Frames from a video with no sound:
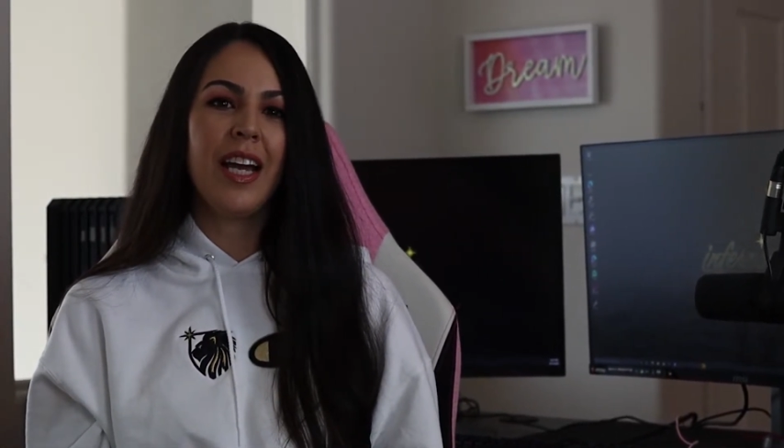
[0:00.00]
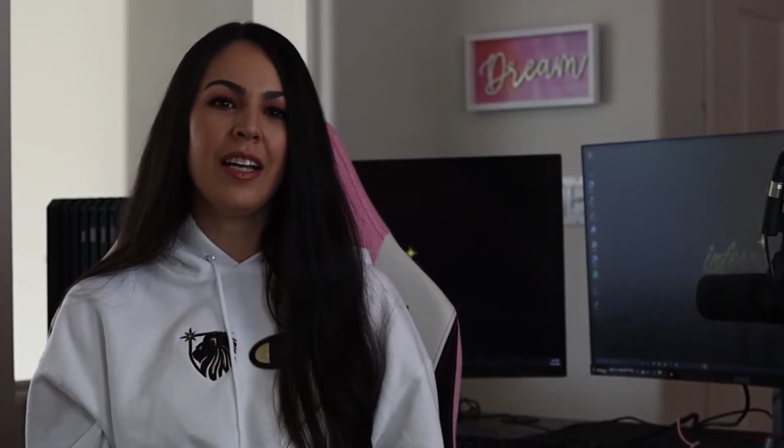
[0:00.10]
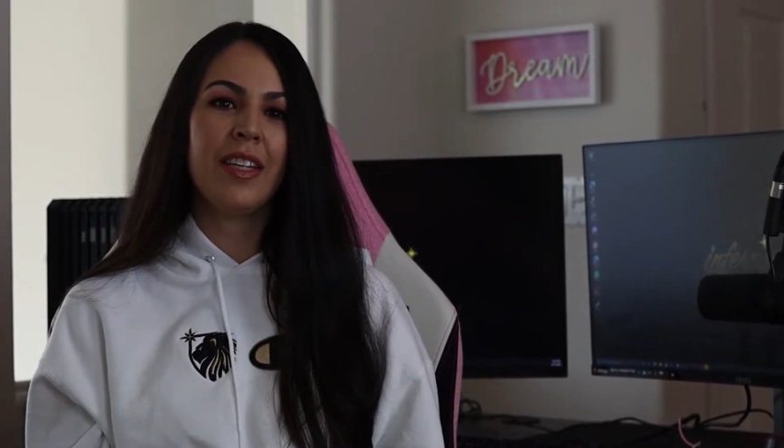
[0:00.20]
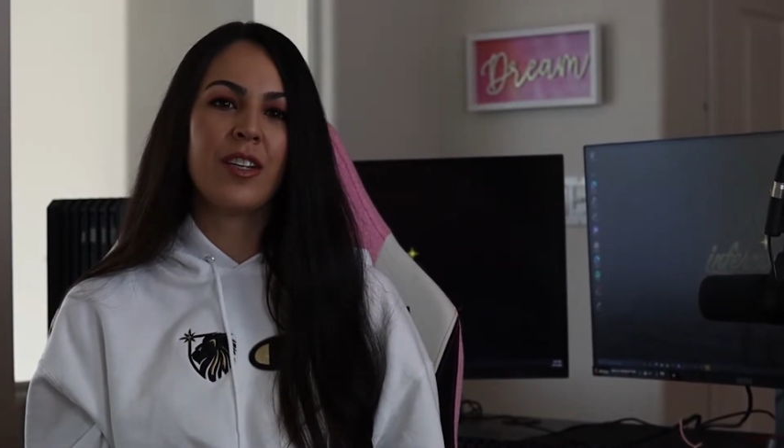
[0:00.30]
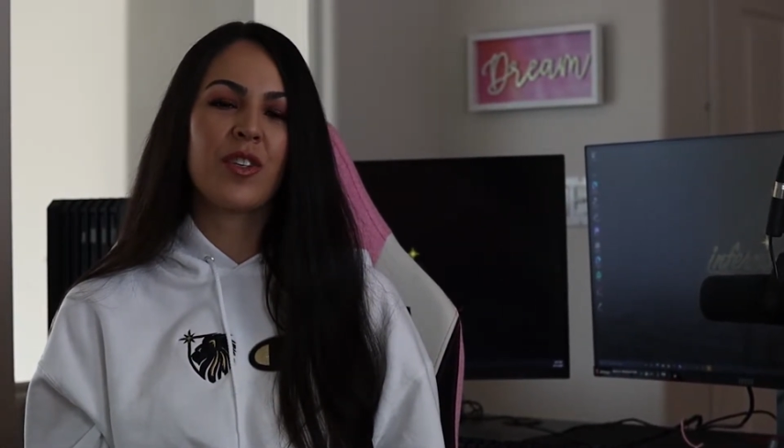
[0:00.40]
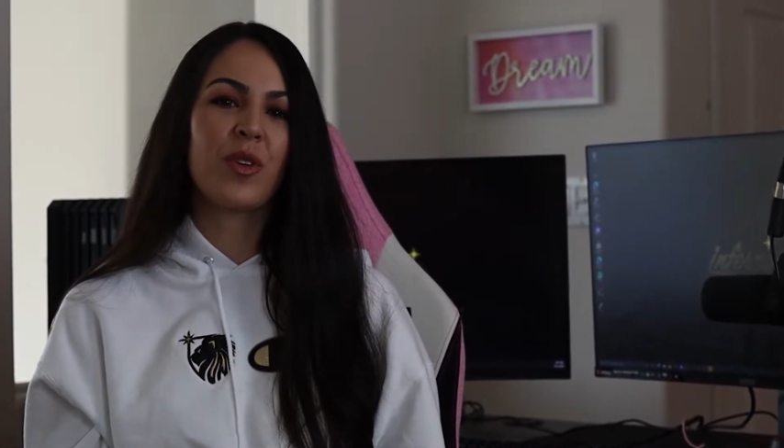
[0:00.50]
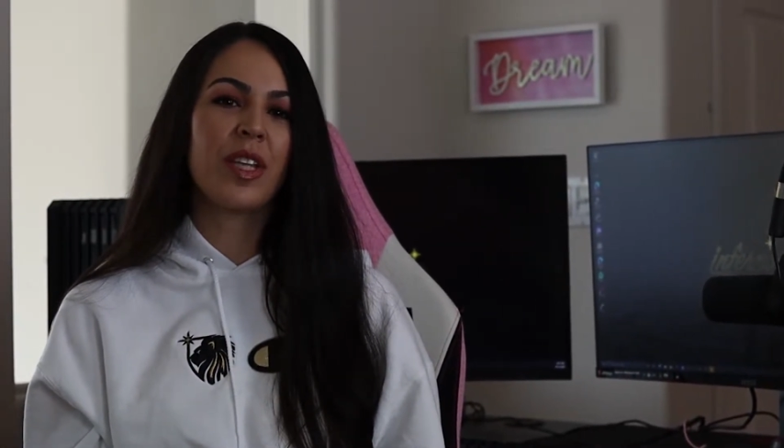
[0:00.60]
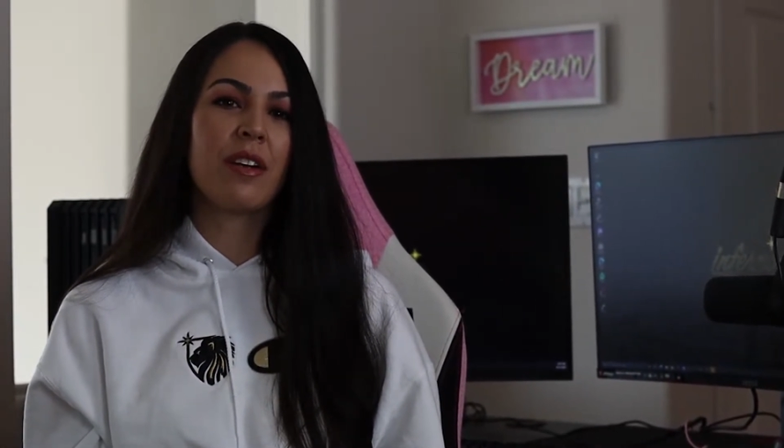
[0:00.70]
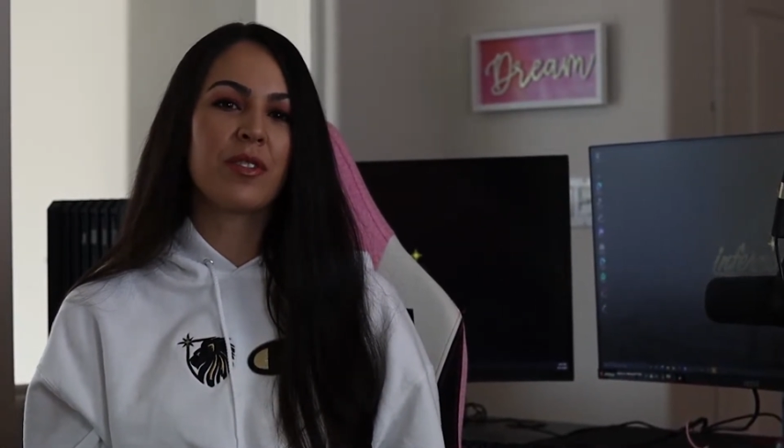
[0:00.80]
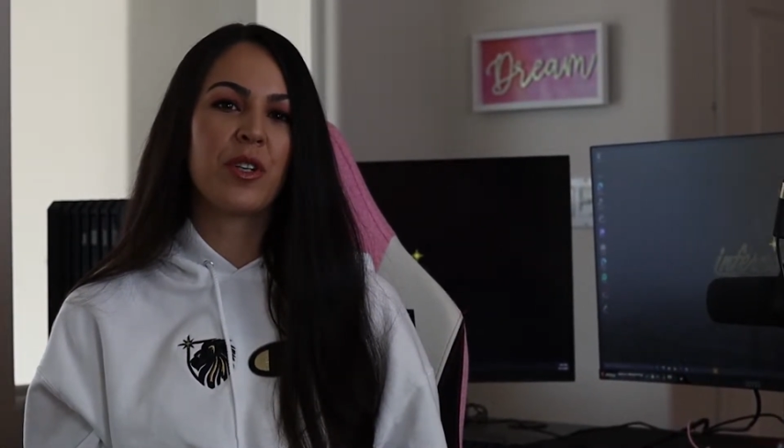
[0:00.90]
And then
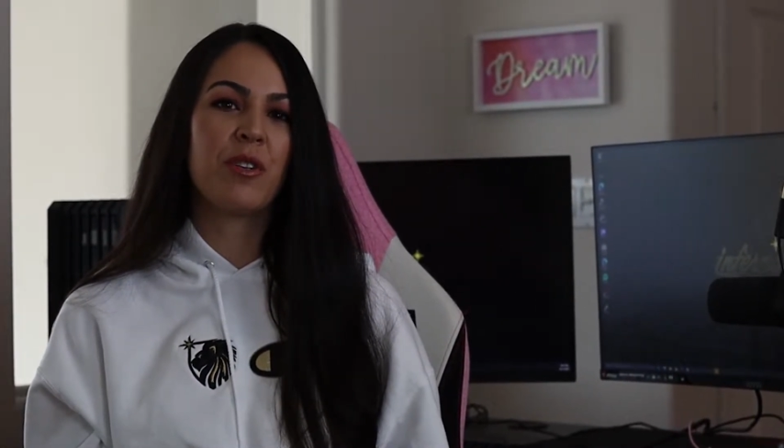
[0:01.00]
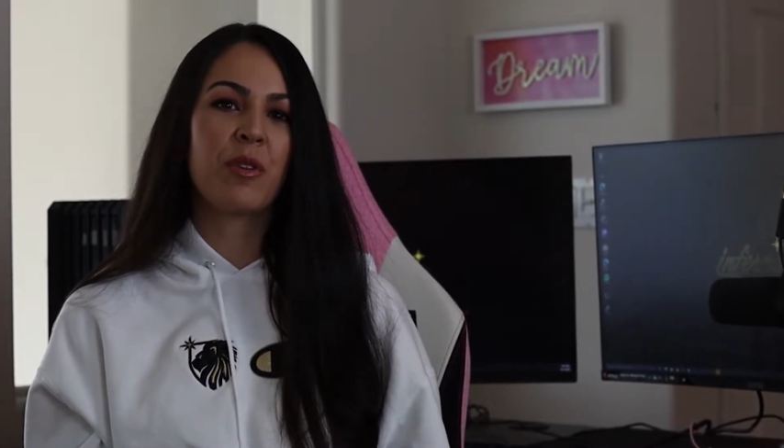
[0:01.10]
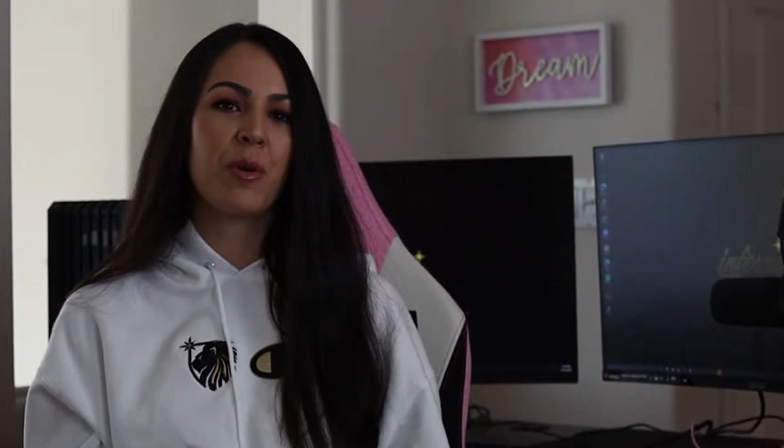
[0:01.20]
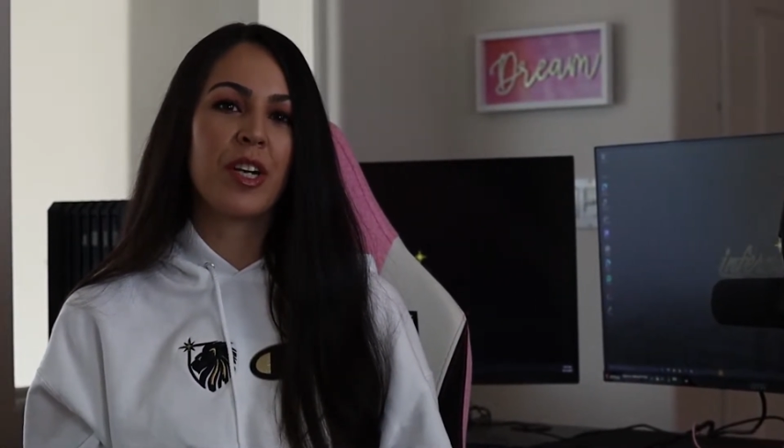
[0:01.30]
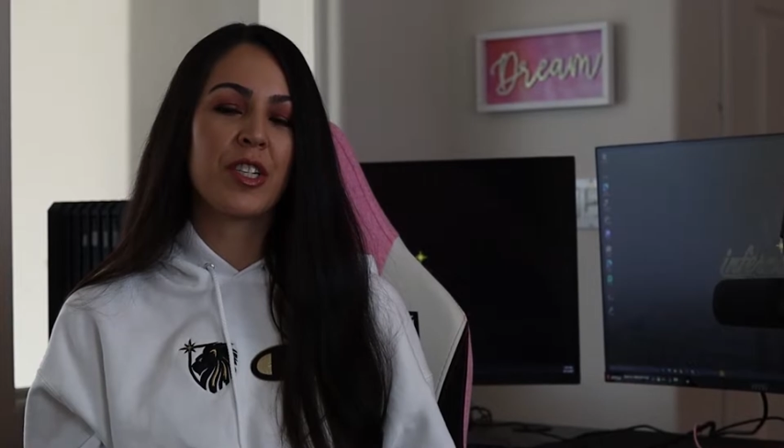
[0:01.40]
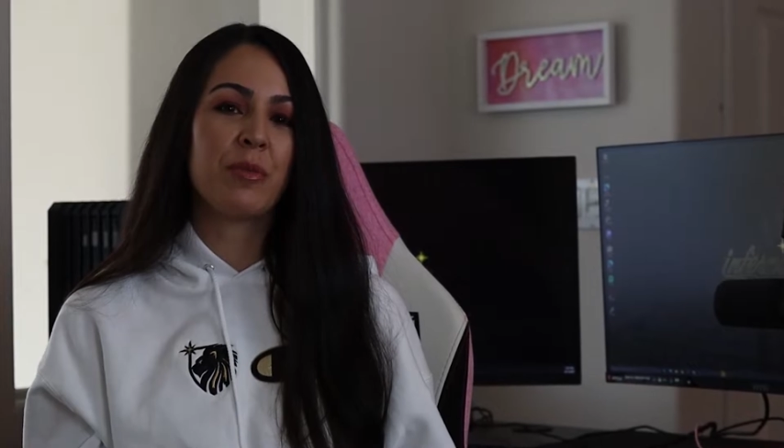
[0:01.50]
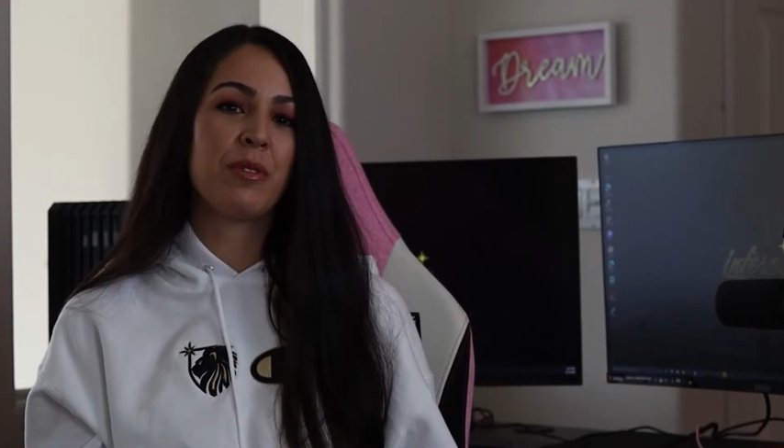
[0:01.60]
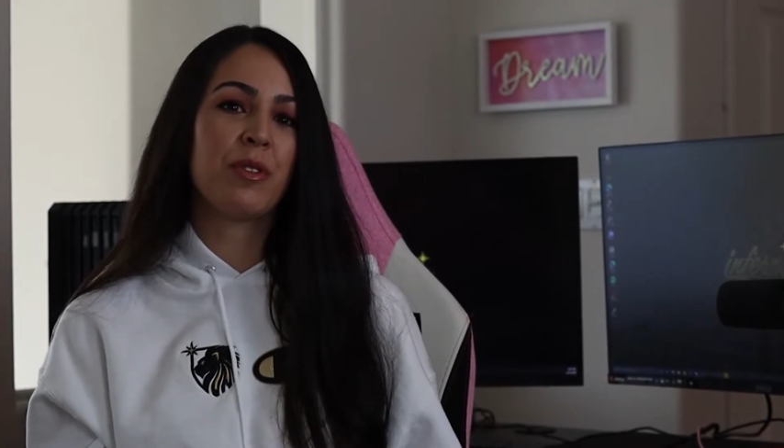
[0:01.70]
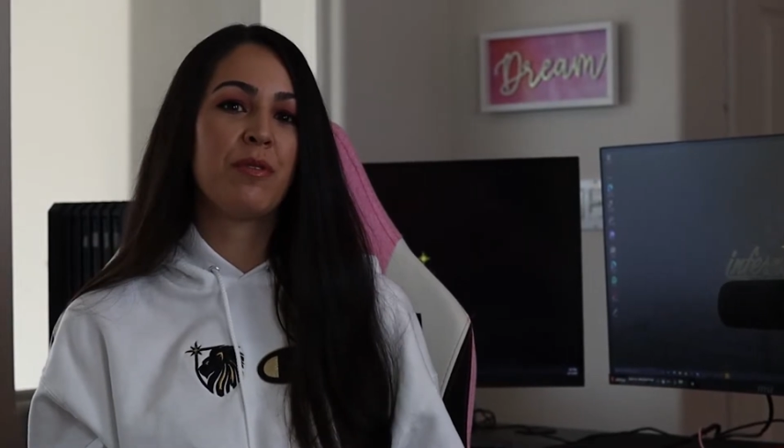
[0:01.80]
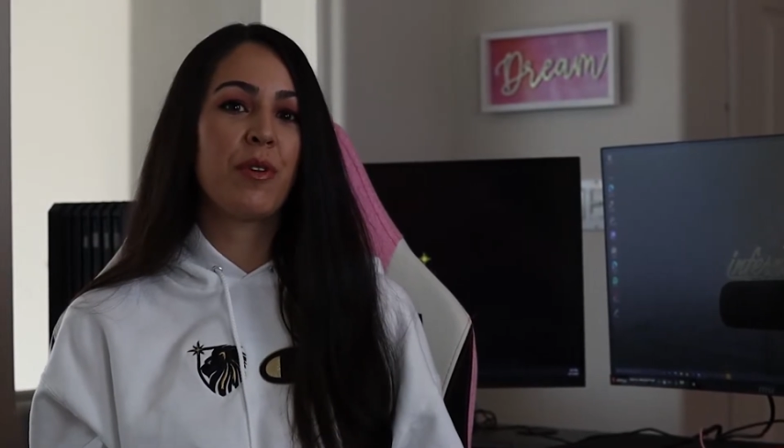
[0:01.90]
shortly after Overwatch, I
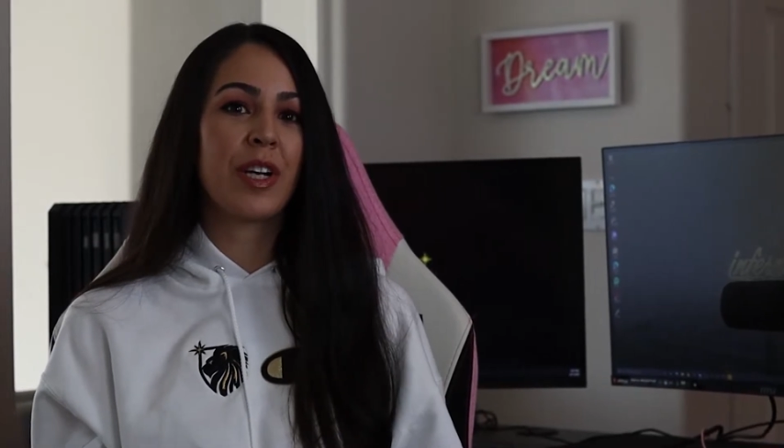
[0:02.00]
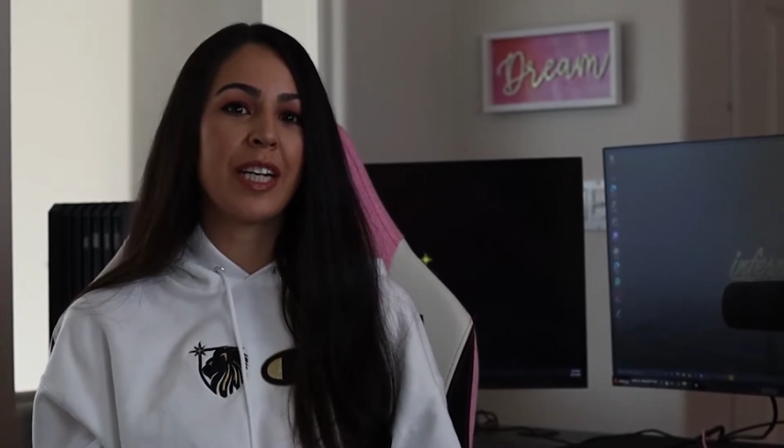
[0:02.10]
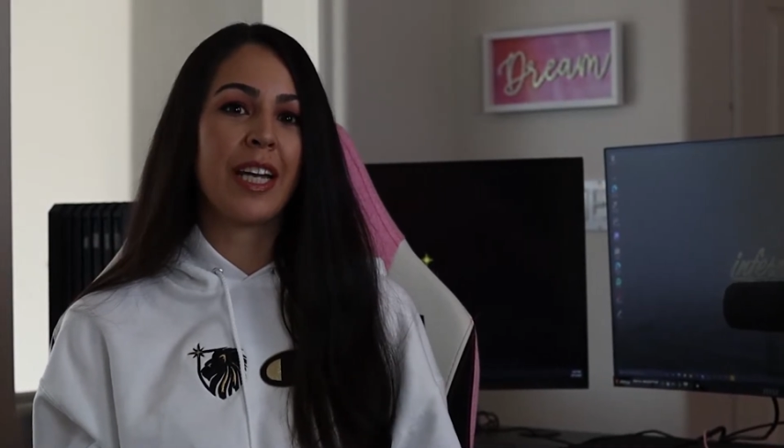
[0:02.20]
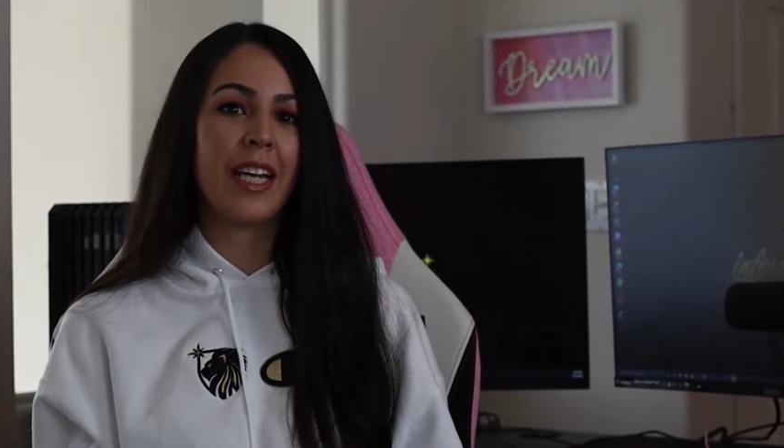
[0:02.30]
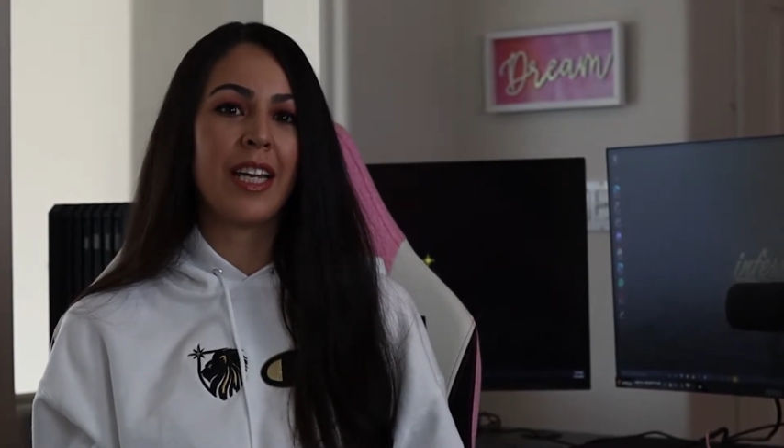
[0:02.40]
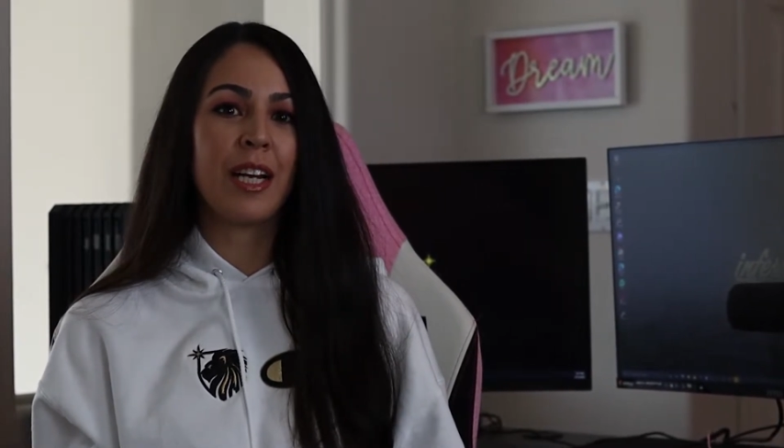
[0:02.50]
moved to Fortnite,